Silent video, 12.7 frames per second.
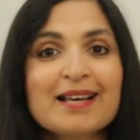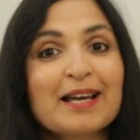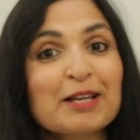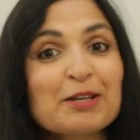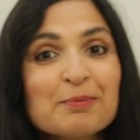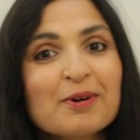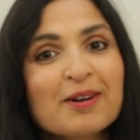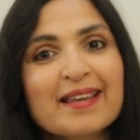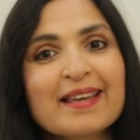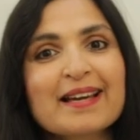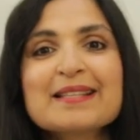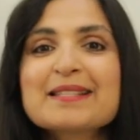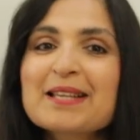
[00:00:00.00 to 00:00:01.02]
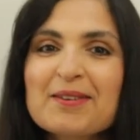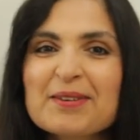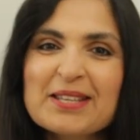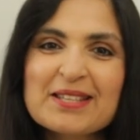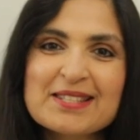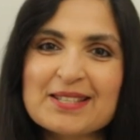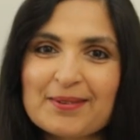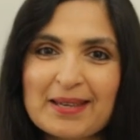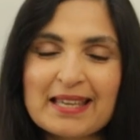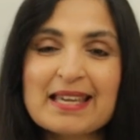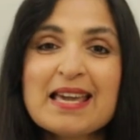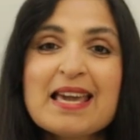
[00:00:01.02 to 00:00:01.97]
Hi, good morning guys, how are you
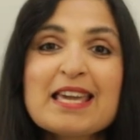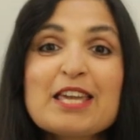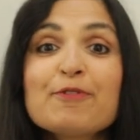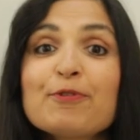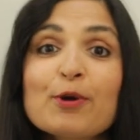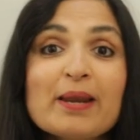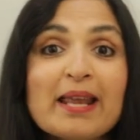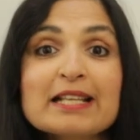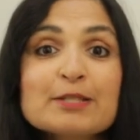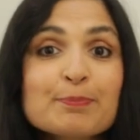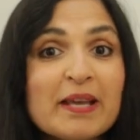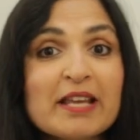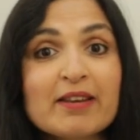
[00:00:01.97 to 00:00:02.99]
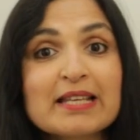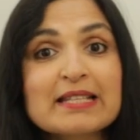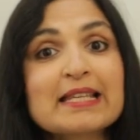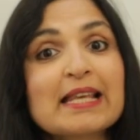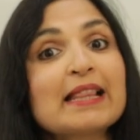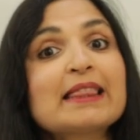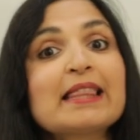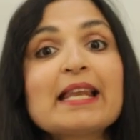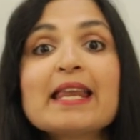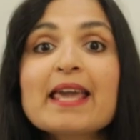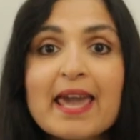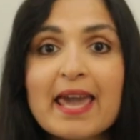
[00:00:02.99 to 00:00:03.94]
doing? If you are experiencing
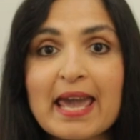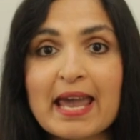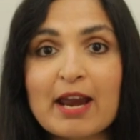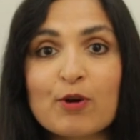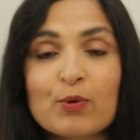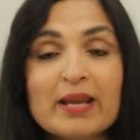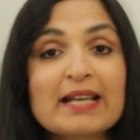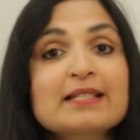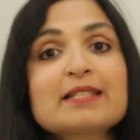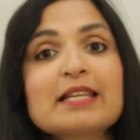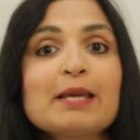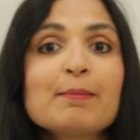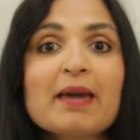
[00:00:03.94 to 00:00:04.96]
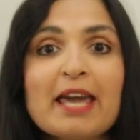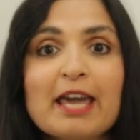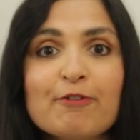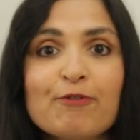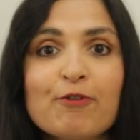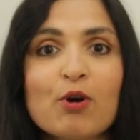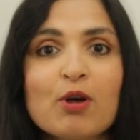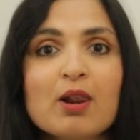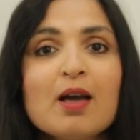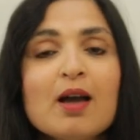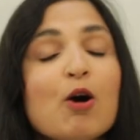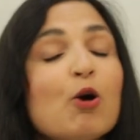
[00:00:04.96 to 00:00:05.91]
thinning hair, extreme hair
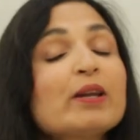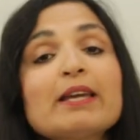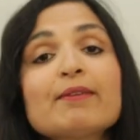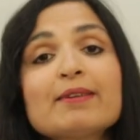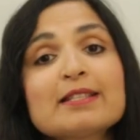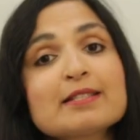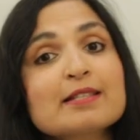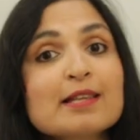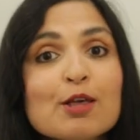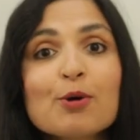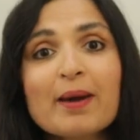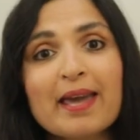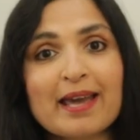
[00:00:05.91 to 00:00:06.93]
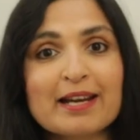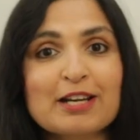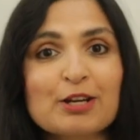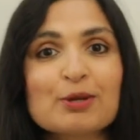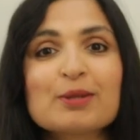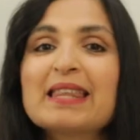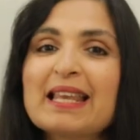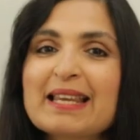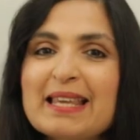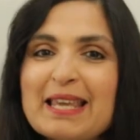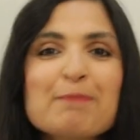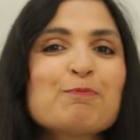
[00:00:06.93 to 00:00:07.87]
fall or even slow hair growth,
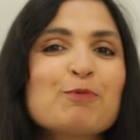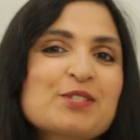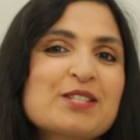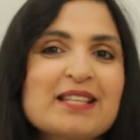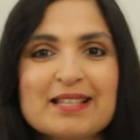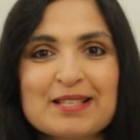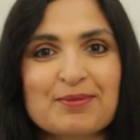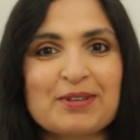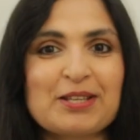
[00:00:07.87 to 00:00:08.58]
then keep watching this